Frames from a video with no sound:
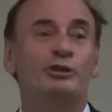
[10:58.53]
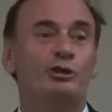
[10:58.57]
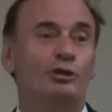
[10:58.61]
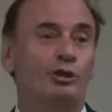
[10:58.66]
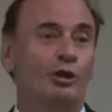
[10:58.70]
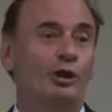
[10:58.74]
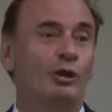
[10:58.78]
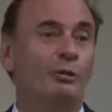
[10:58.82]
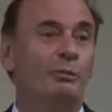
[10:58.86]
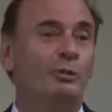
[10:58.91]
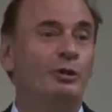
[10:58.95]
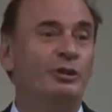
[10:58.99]

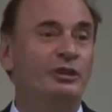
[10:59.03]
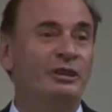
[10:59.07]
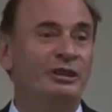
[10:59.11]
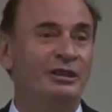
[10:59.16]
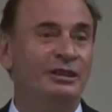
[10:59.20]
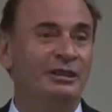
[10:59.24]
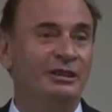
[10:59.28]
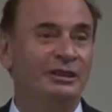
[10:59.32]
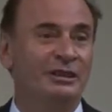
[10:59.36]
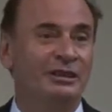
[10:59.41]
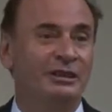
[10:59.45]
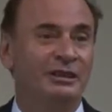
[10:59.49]

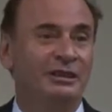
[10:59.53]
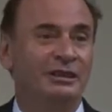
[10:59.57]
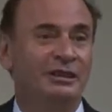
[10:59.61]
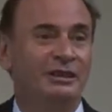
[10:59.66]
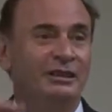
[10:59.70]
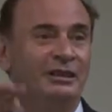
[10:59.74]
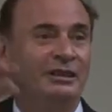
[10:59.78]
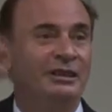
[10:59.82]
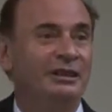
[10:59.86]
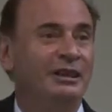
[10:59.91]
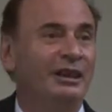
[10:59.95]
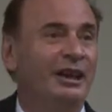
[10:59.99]
Germany
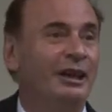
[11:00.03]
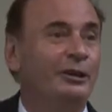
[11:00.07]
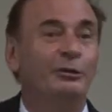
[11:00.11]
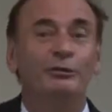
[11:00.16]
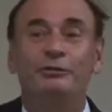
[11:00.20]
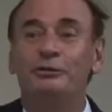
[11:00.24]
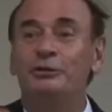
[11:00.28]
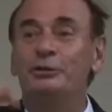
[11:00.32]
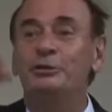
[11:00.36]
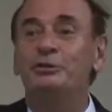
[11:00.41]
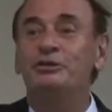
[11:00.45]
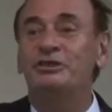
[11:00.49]
and a
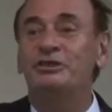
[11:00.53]
few